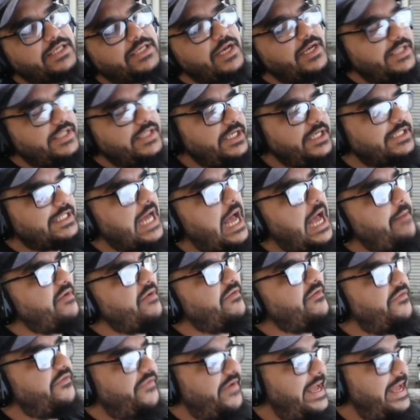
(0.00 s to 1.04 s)
these type of
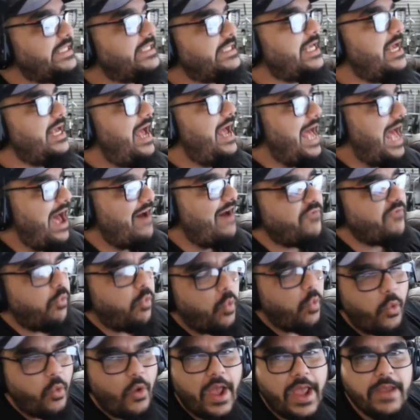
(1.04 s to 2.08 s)
events have
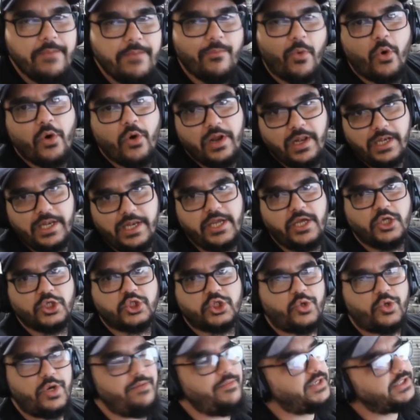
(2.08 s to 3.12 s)
way more illegal
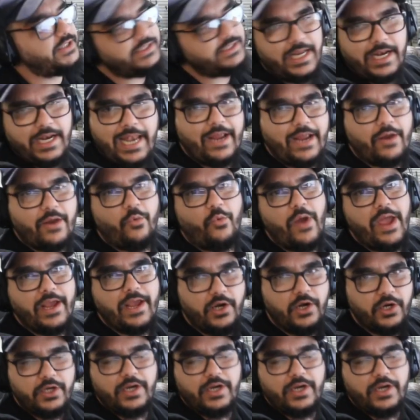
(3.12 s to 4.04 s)
streamers than like regular,